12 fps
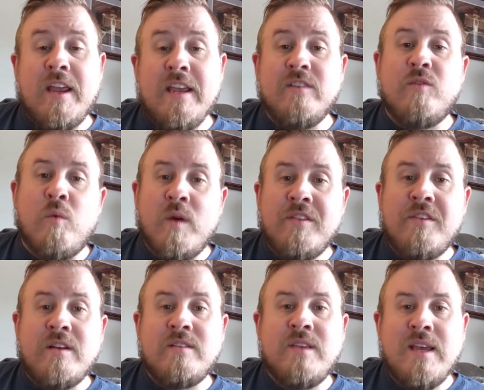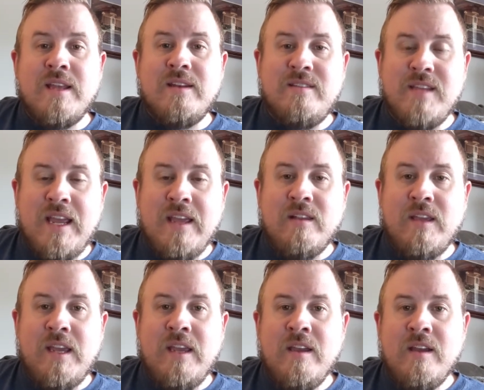He is with us
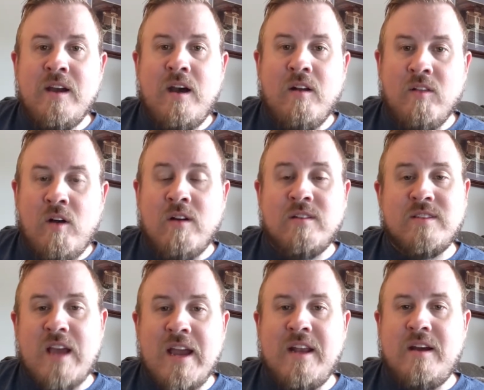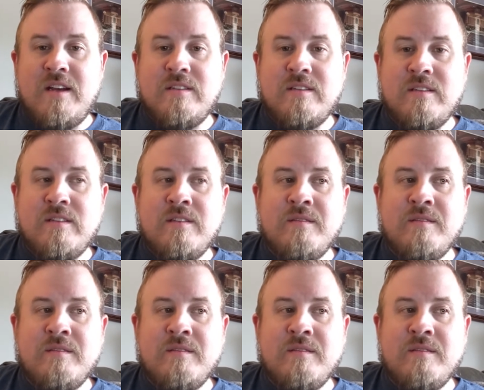daily alongside us.